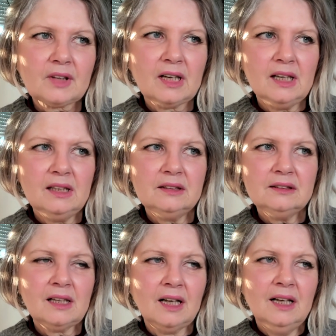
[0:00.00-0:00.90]

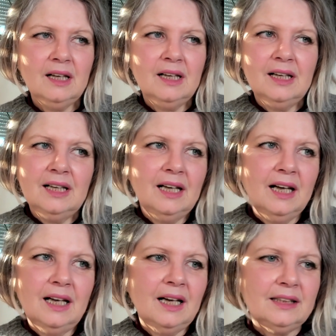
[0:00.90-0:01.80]
And
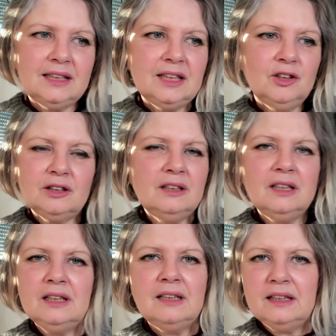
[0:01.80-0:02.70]
he did not
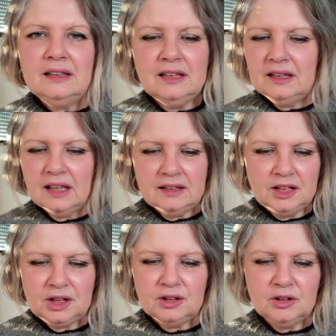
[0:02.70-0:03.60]
need any
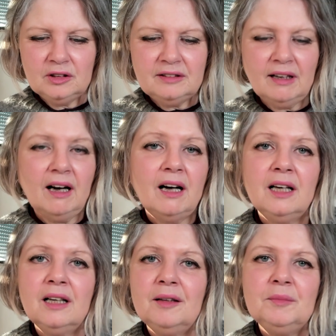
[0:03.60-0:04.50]
additional
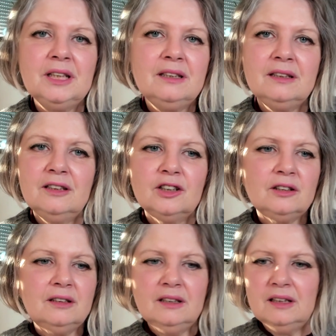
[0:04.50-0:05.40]
time. He did not
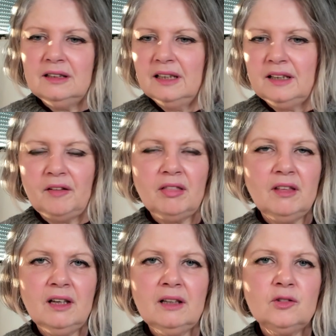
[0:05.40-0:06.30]
need
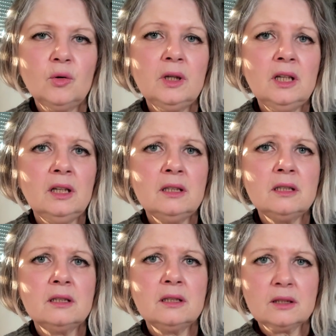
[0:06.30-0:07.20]
anything. So
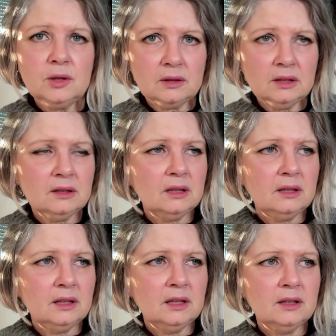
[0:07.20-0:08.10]
he's
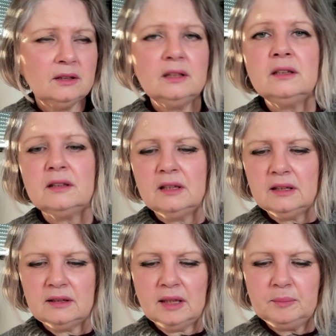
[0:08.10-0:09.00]
currently, since
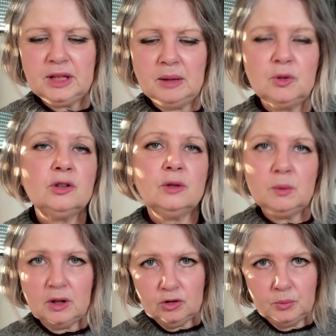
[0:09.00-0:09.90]
this September, so he
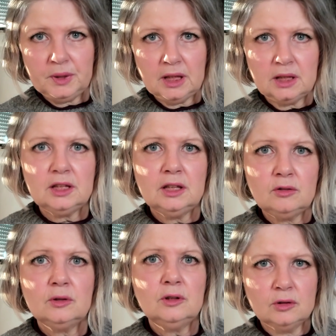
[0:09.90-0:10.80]
was a PhD
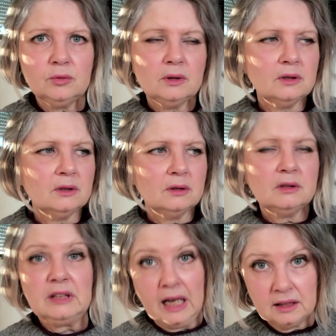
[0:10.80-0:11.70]
student with a
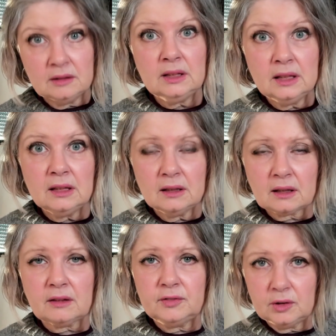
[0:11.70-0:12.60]
salary
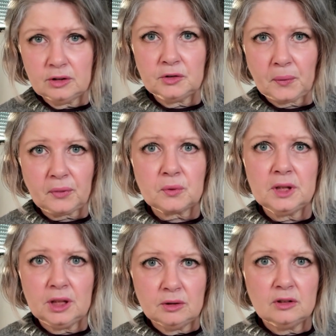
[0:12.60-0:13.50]
for the 3
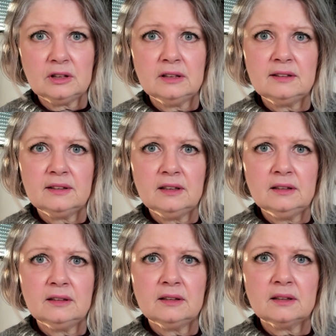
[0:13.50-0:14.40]
years. And
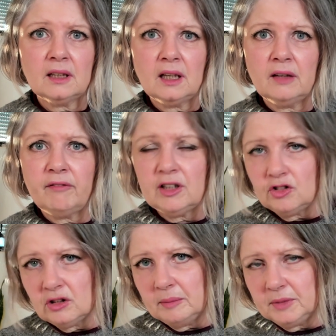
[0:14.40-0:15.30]
since this
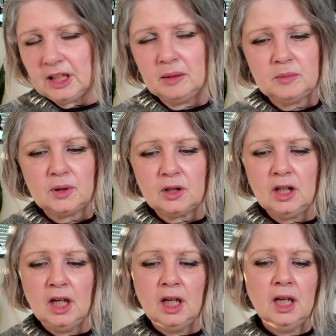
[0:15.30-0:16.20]
September,
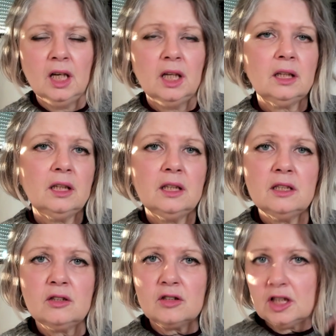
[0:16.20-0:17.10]

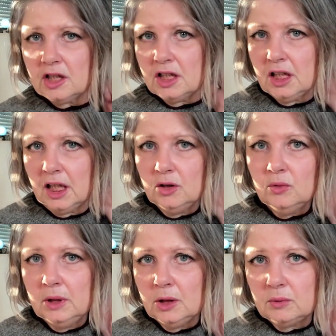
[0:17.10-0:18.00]
he's teaching and
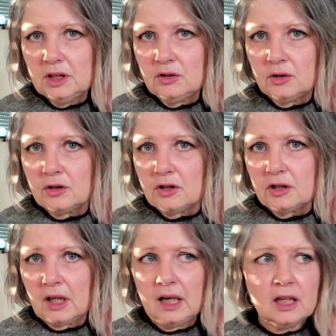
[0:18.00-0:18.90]
doing research
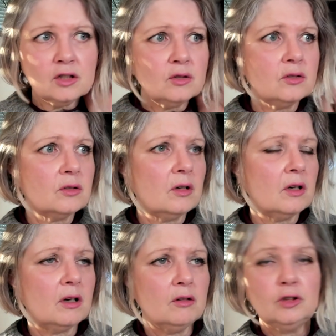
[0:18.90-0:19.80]
as
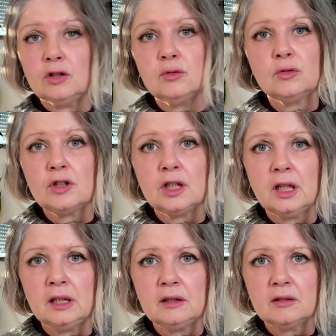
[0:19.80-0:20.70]
an
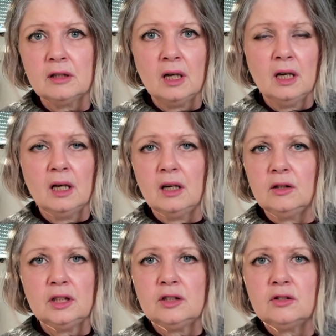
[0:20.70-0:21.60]
associate.
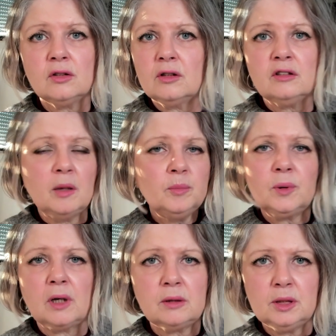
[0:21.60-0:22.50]
It's a
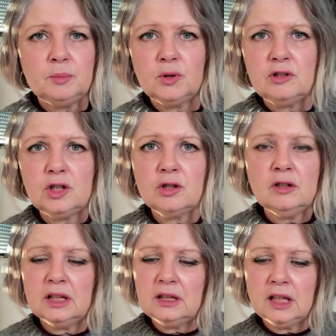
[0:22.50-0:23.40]
temporary position
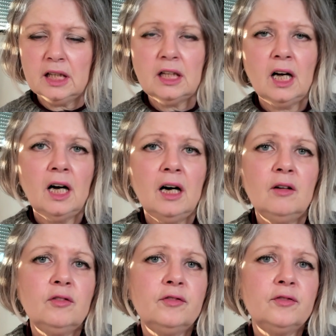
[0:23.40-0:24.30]
that he can
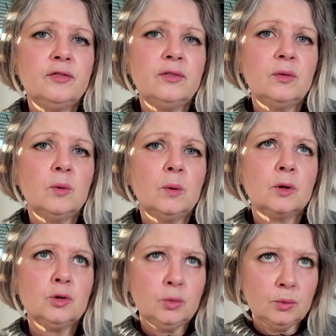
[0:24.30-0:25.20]
have
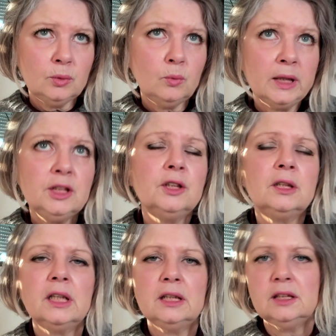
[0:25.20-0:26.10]
for 1
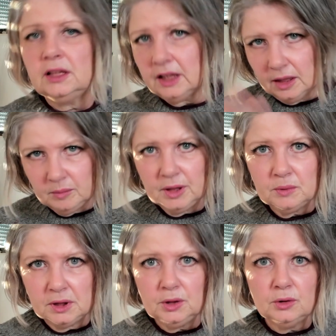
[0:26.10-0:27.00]
year, and it can be
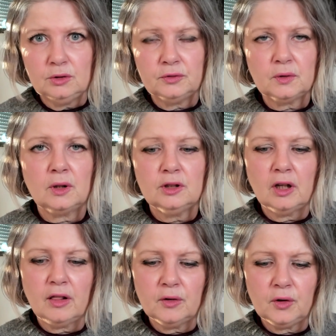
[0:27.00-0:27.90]
renewed for
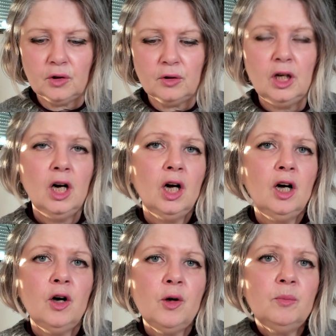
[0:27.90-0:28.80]
another year.
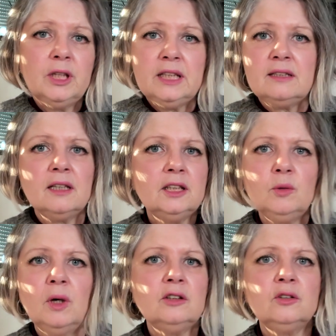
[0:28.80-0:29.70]
But he said he
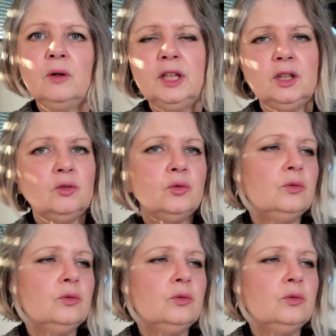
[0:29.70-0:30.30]
wanted